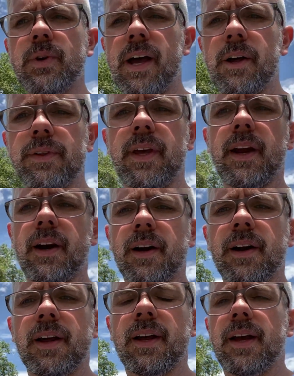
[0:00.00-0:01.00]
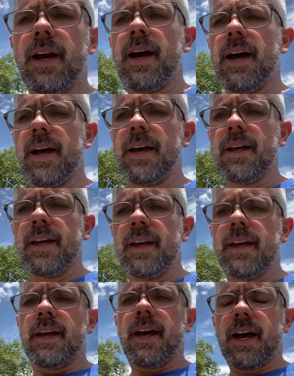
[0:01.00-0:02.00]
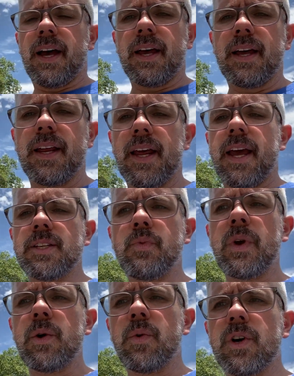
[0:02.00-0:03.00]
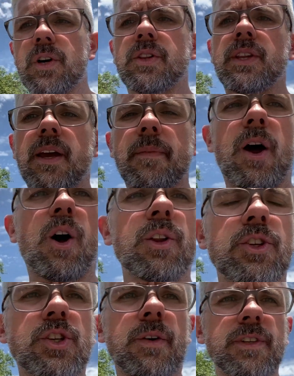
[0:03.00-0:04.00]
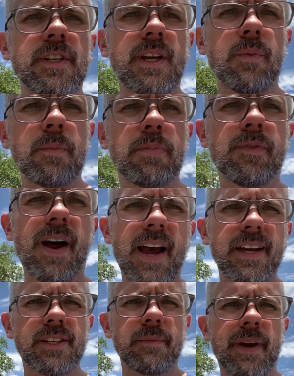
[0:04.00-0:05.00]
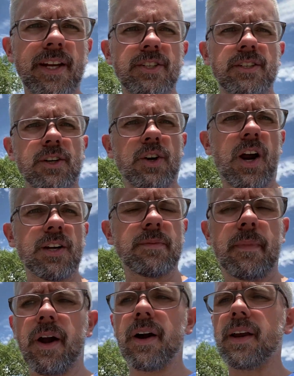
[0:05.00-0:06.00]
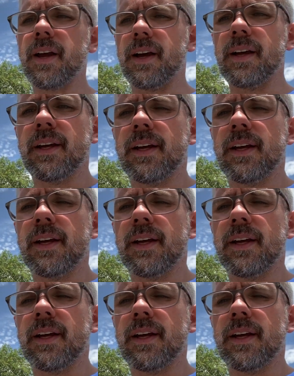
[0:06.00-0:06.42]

healthcare as we were thinking about all the services that we provide to patients across America.